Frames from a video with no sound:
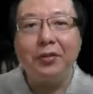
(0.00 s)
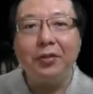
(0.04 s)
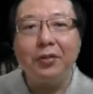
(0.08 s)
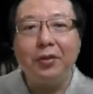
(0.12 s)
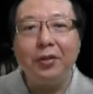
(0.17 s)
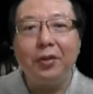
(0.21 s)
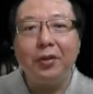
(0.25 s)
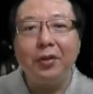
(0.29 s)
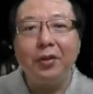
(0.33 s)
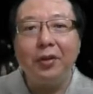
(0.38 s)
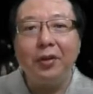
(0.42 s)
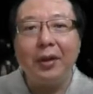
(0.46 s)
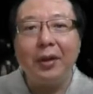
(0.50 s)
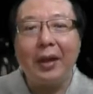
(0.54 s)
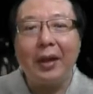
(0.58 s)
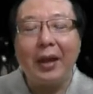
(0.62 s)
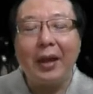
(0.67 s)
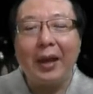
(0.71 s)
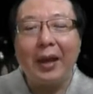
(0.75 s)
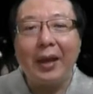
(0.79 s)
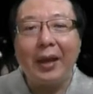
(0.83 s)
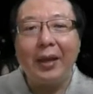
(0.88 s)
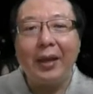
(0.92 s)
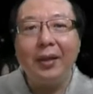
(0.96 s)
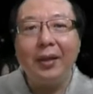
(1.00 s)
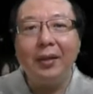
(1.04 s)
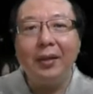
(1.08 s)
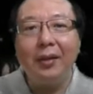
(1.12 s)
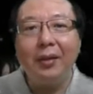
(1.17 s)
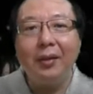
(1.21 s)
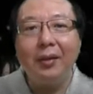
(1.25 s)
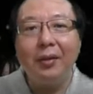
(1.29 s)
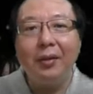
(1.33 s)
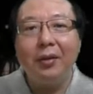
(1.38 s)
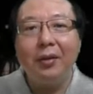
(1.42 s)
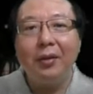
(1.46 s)
you're going to I,
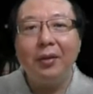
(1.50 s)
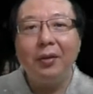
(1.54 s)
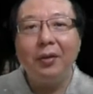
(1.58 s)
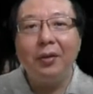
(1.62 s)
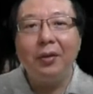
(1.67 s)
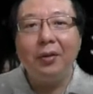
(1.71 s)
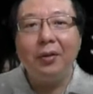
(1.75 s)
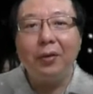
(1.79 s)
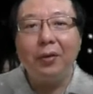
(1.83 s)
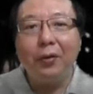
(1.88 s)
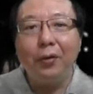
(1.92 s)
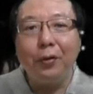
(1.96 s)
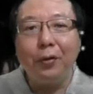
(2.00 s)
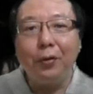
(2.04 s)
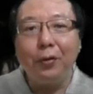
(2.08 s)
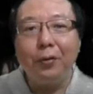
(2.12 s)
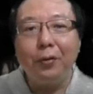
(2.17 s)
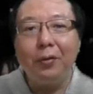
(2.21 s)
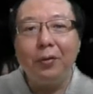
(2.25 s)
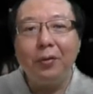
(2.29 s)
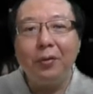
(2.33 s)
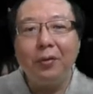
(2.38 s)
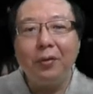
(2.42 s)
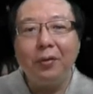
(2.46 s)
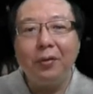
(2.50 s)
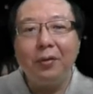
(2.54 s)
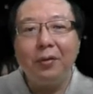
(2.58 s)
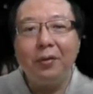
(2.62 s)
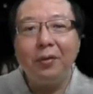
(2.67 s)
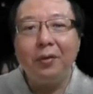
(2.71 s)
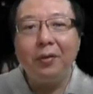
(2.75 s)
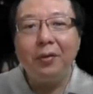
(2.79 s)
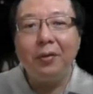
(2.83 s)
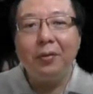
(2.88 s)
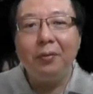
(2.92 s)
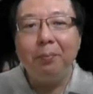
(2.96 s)
O,
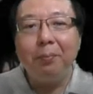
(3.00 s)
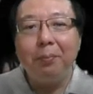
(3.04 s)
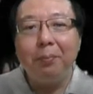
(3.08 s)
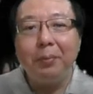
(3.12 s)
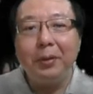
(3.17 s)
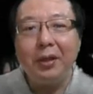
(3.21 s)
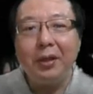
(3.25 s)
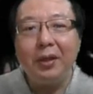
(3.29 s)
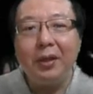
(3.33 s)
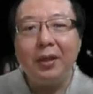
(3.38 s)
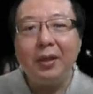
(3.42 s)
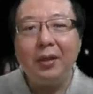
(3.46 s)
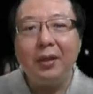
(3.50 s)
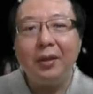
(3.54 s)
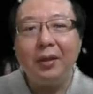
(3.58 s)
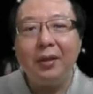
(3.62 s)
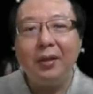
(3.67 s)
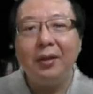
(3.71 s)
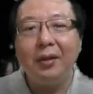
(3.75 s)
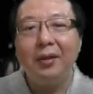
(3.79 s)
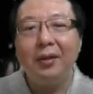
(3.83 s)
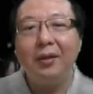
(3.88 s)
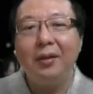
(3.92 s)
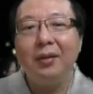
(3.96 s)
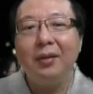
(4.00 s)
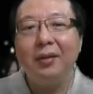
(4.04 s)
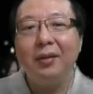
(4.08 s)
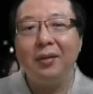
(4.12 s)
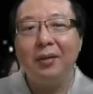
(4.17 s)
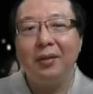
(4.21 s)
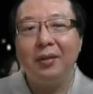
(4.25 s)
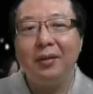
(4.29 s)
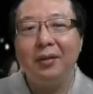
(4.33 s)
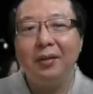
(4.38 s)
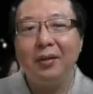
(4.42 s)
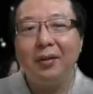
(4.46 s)
P,
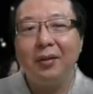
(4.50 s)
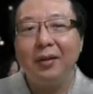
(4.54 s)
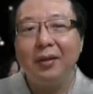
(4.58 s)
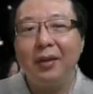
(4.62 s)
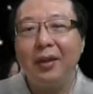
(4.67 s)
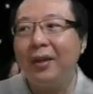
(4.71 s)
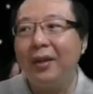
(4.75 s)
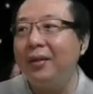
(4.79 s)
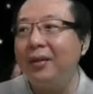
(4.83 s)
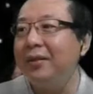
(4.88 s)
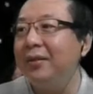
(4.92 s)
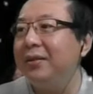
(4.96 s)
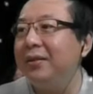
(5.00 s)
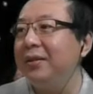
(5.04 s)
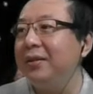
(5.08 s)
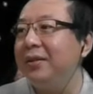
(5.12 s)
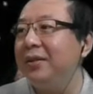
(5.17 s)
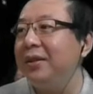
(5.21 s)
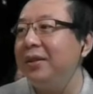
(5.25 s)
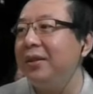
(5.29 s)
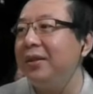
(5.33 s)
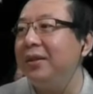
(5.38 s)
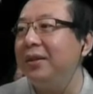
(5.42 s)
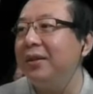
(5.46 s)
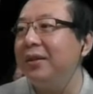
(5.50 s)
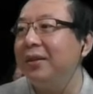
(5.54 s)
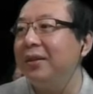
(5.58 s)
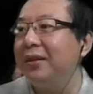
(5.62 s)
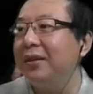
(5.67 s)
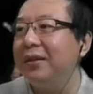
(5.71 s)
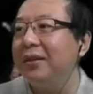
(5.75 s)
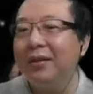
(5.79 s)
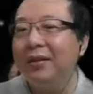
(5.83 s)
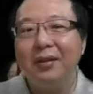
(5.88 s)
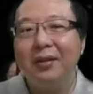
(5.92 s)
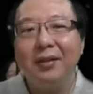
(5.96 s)
and T.
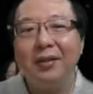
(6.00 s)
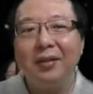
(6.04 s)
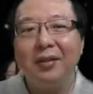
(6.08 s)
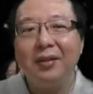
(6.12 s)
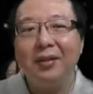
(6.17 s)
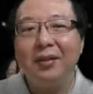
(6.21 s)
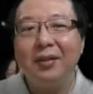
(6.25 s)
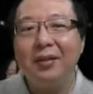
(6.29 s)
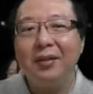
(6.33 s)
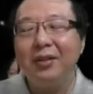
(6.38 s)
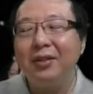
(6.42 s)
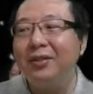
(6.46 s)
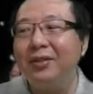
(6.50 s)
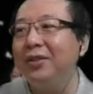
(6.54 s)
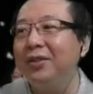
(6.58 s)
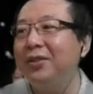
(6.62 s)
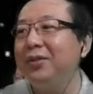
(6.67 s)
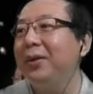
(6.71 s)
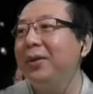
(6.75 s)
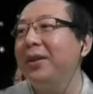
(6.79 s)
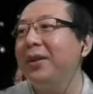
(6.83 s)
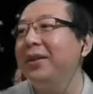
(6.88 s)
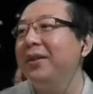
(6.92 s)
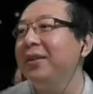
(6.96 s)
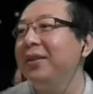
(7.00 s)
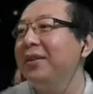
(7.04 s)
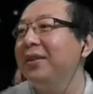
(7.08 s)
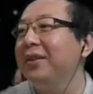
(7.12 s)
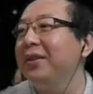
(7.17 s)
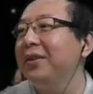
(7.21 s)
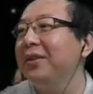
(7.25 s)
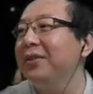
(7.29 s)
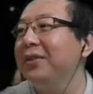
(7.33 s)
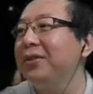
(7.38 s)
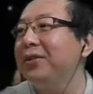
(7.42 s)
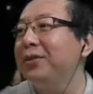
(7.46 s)
It's this one.
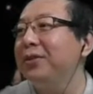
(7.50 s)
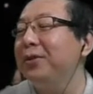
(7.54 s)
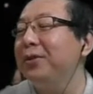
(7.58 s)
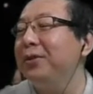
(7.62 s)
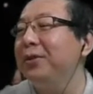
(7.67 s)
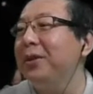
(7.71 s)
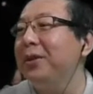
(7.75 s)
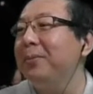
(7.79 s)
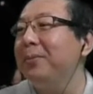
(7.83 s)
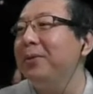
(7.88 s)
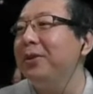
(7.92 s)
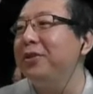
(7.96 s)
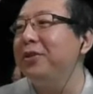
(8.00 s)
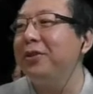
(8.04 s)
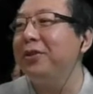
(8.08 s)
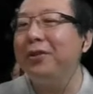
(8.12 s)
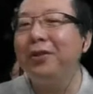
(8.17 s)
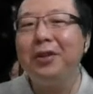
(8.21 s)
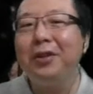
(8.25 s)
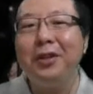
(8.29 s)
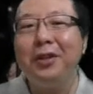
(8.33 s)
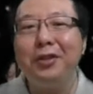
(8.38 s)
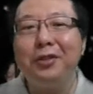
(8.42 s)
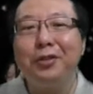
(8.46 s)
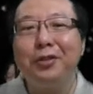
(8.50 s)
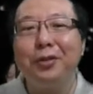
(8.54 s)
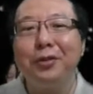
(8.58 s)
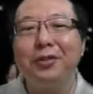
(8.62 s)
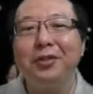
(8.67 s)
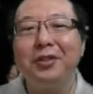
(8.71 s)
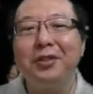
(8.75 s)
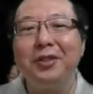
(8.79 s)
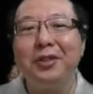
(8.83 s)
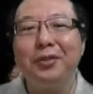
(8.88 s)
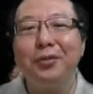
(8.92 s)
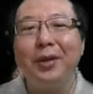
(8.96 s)
So the majority
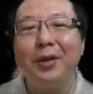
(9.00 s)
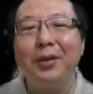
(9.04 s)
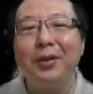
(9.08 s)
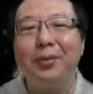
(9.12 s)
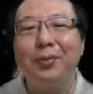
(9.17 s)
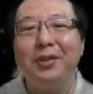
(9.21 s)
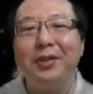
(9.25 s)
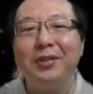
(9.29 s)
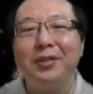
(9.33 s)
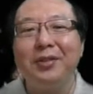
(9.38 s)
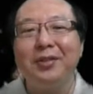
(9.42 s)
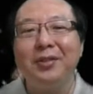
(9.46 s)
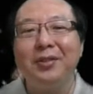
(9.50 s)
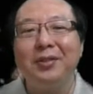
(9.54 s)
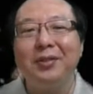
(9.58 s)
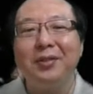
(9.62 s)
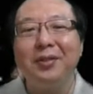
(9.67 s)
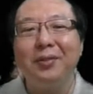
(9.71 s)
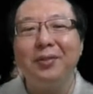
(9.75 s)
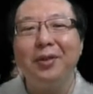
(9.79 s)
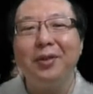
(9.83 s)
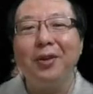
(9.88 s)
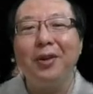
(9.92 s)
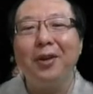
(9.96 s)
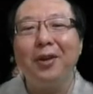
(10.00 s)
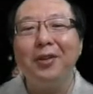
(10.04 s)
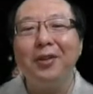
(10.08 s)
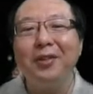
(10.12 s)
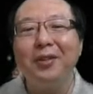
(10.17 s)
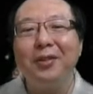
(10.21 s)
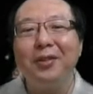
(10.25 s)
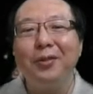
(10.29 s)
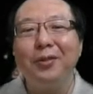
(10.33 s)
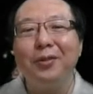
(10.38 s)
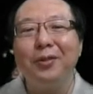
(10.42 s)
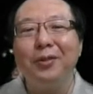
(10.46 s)
chose this one, which is
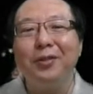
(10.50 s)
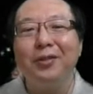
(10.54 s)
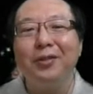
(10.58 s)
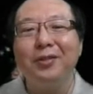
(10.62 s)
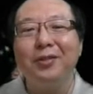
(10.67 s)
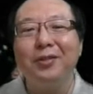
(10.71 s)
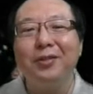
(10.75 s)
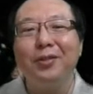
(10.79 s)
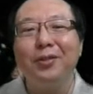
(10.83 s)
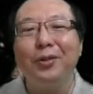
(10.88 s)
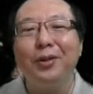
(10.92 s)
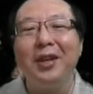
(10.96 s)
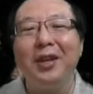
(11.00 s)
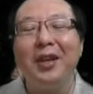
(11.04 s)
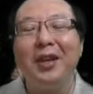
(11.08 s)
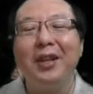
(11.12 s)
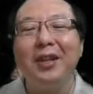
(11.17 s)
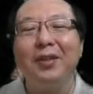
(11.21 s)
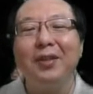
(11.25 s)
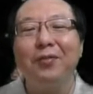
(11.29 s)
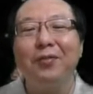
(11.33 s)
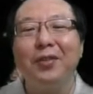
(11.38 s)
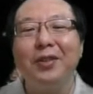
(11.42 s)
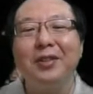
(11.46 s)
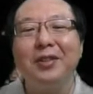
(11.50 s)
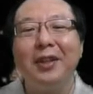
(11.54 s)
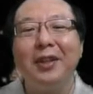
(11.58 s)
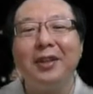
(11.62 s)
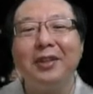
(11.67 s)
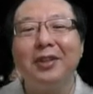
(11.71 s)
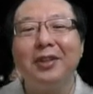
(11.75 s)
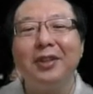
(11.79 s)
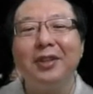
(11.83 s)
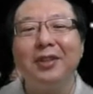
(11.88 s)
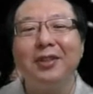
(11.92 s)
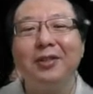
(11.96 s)
wrong. You're just looking at the first
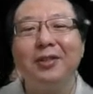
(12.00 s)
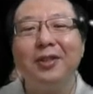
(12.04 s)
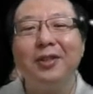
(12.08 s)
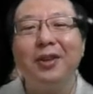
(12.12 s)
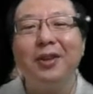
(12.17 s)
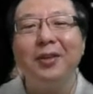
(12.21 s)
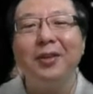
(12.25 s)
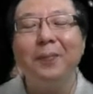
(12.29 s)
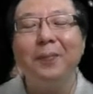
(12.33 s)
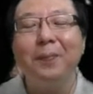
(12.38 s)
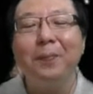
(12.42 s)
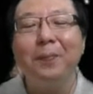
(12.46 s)
letter. It's not.